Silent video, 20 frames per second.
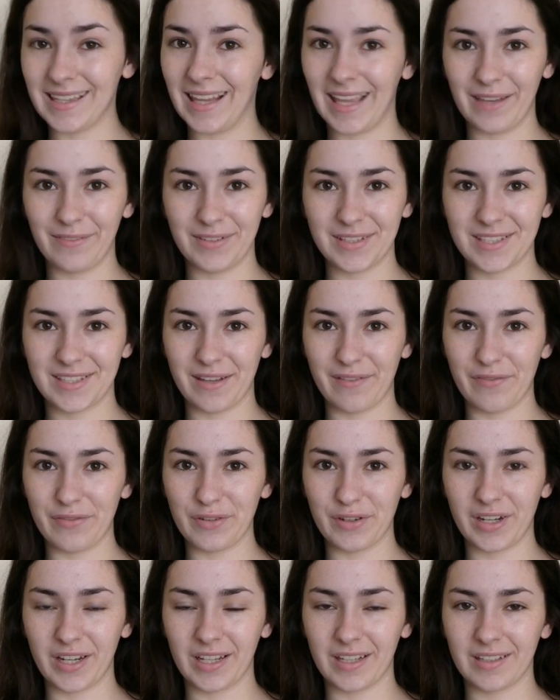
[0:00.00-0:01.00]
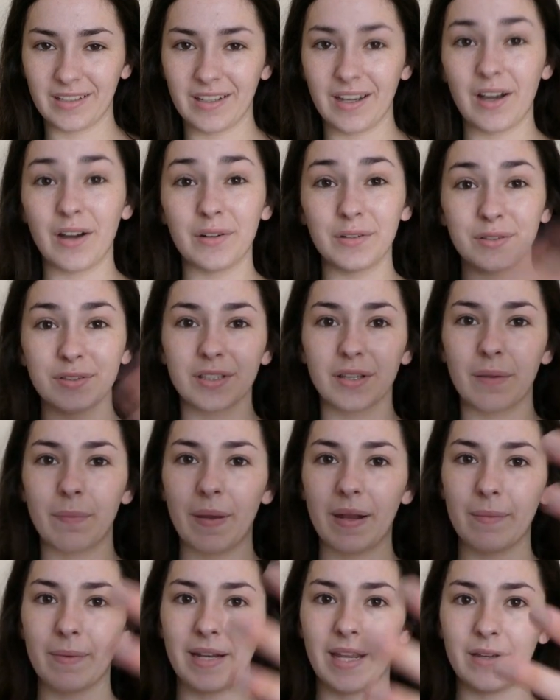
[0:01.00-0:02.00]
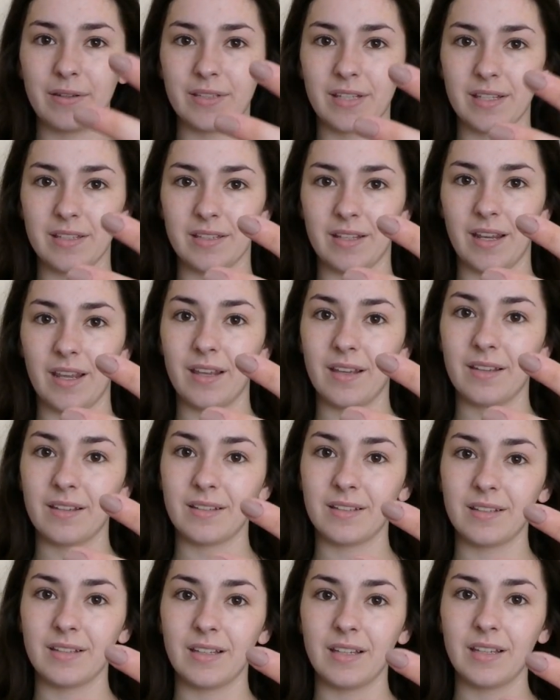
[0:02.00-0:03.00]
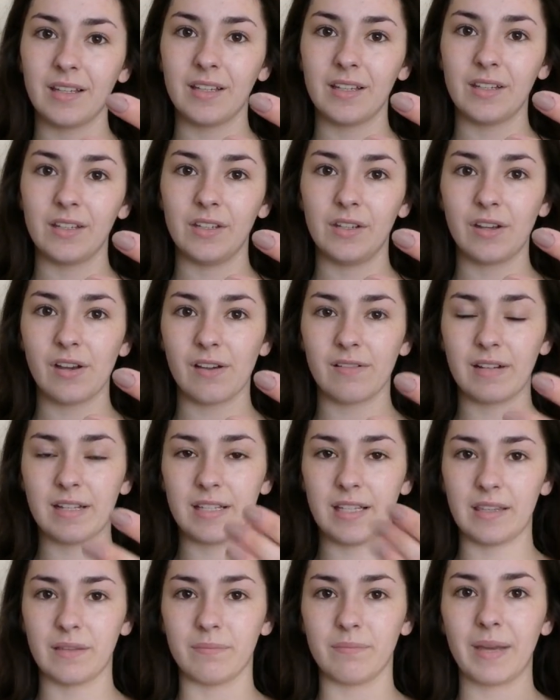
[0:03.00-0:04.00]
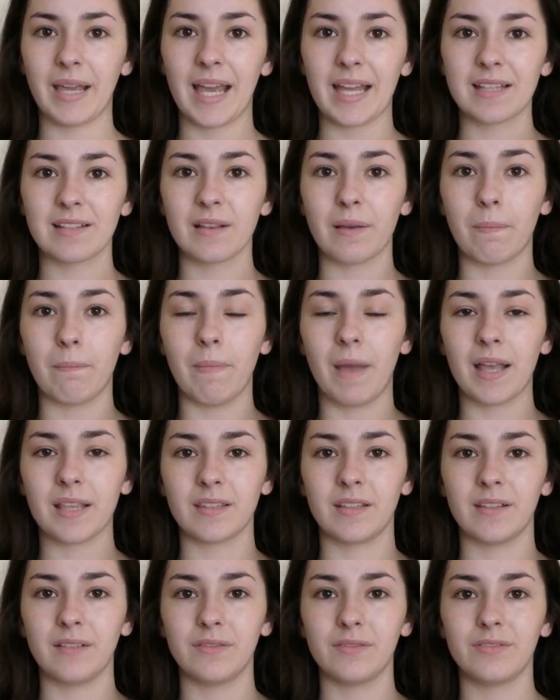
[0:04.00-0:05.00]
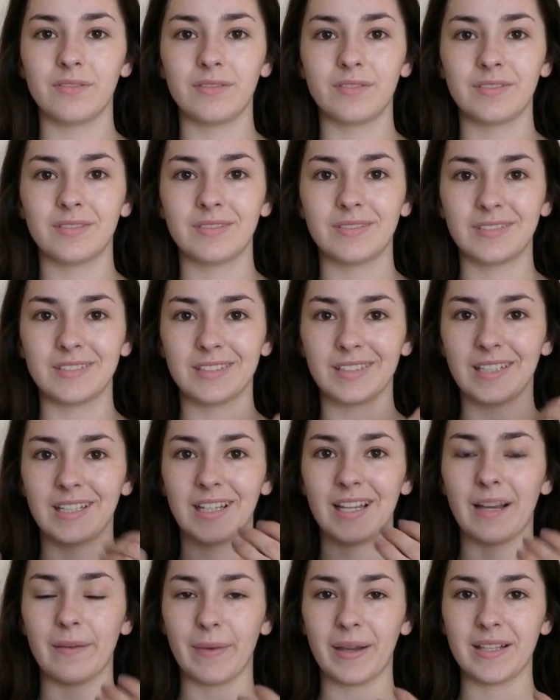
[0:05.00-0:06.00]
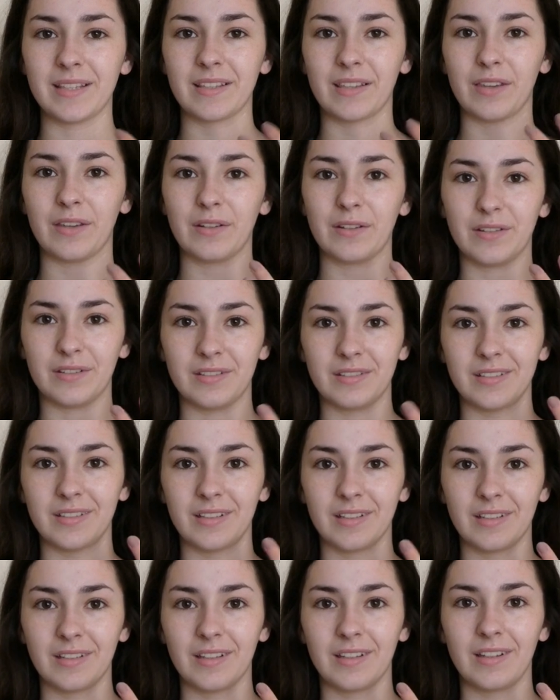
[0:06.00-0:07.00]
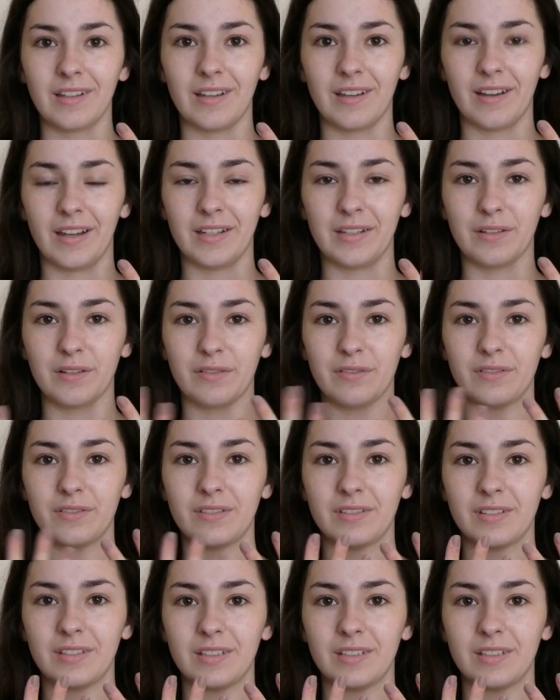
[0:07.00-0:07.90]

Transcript: Life is suffering. Oh, also, I painted my nails yesterday. You can't really see them. My hands look massive. Am I insecure? Kind of.